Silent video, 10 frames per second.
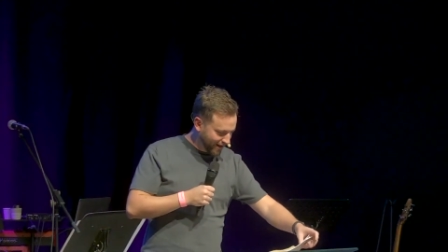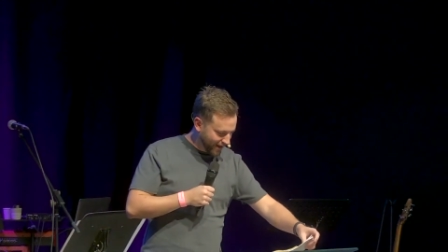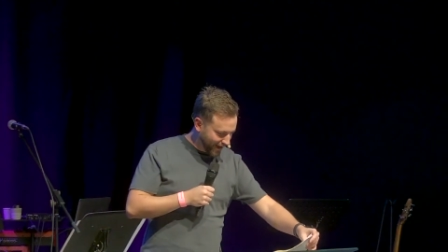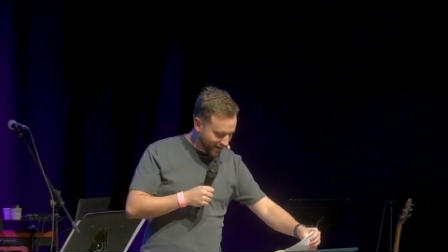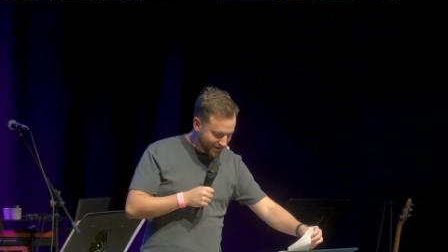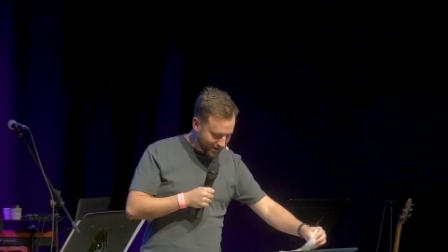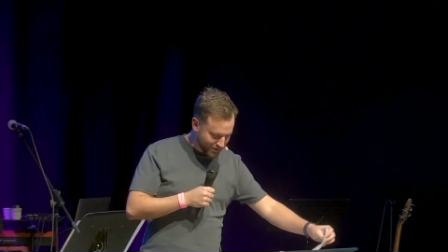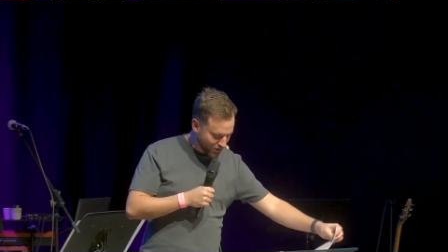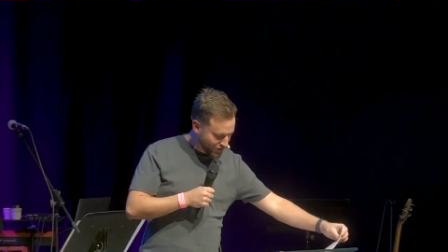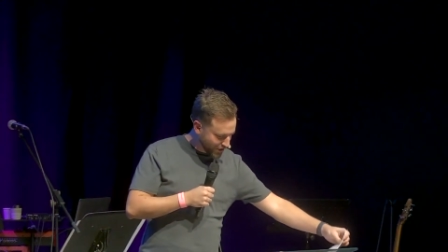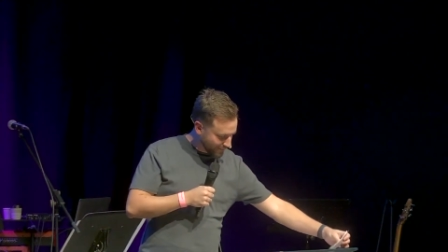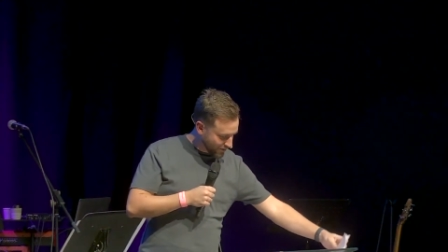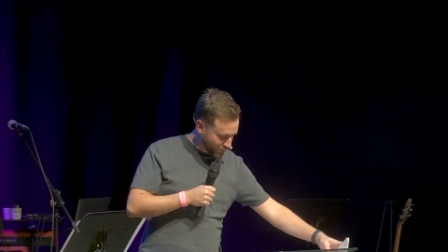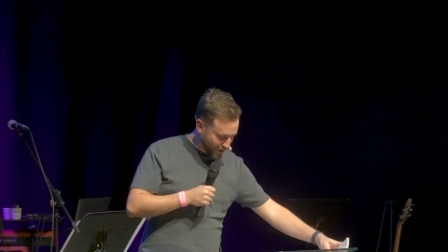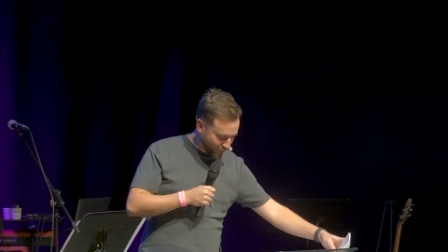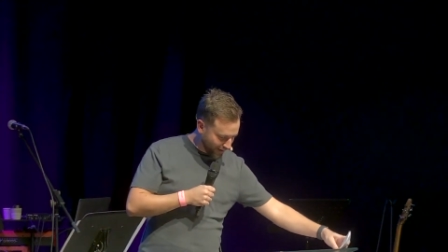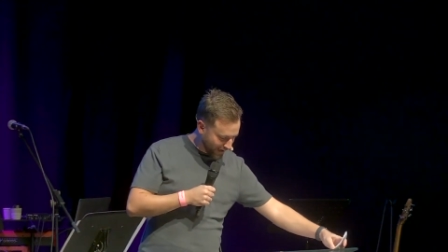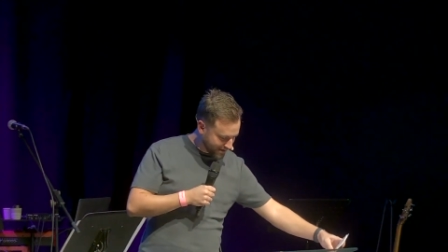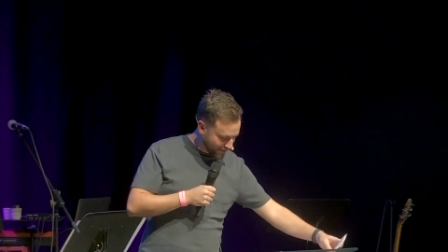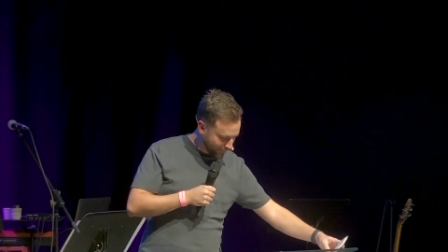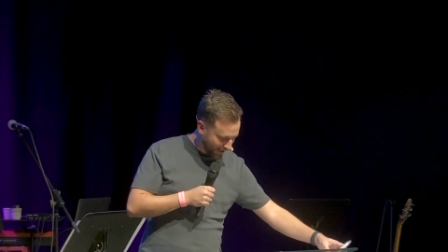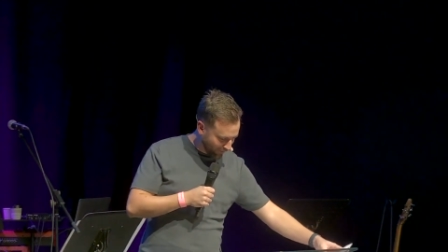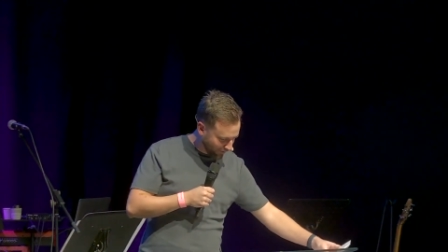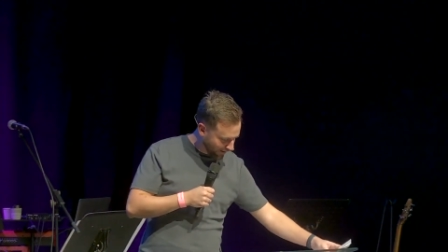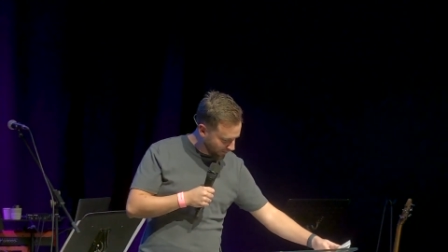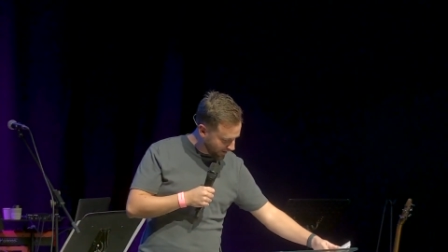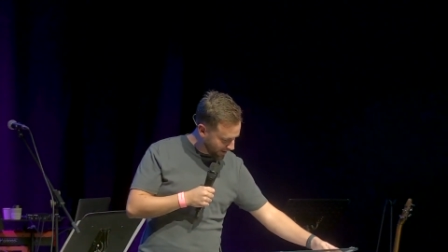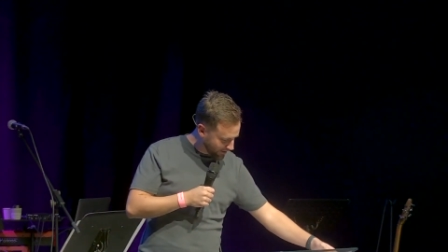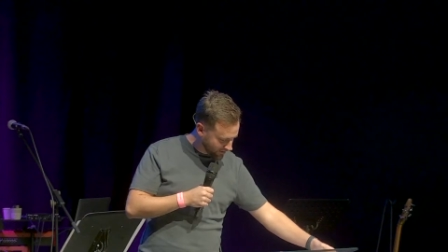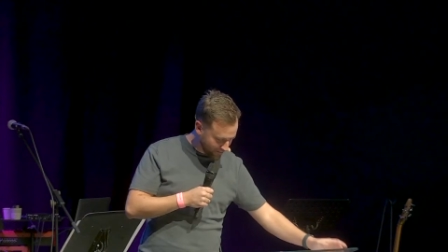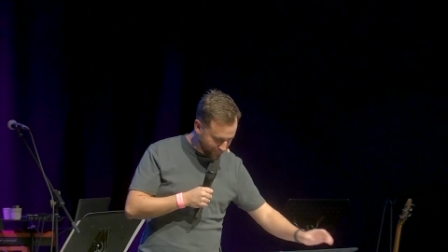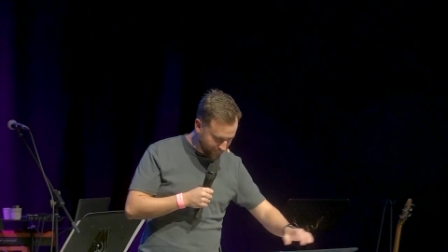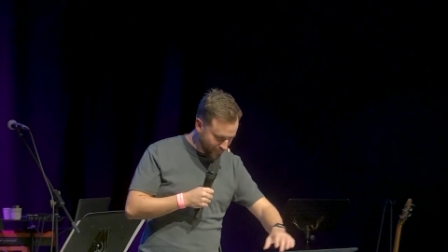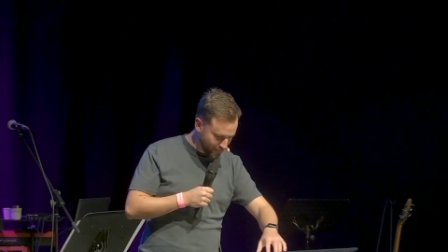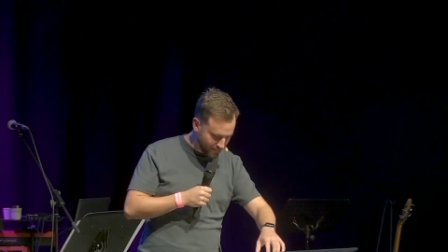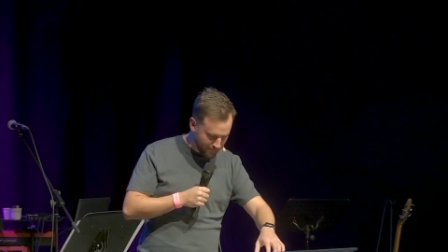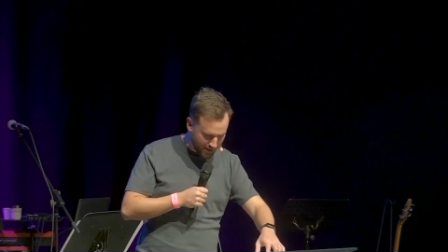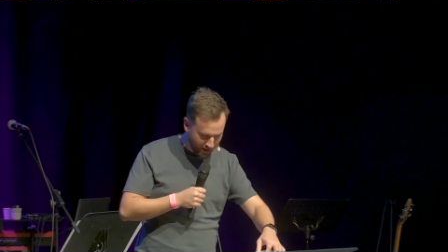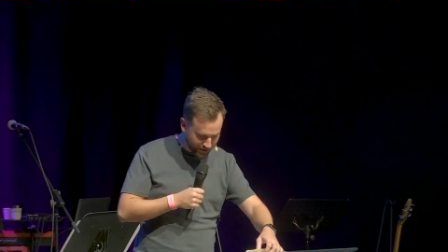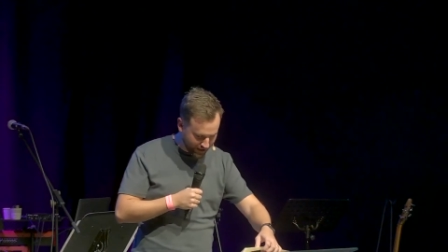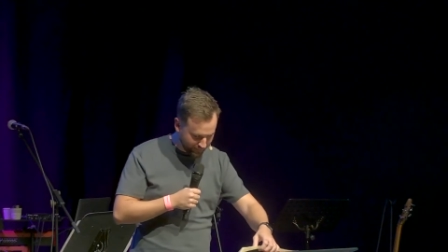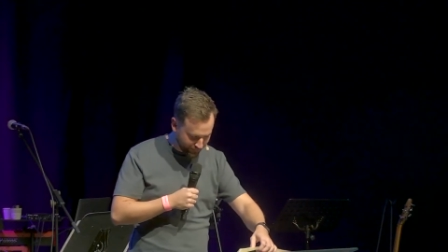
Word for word: And John chapter 12 has a parallel in Mark chapter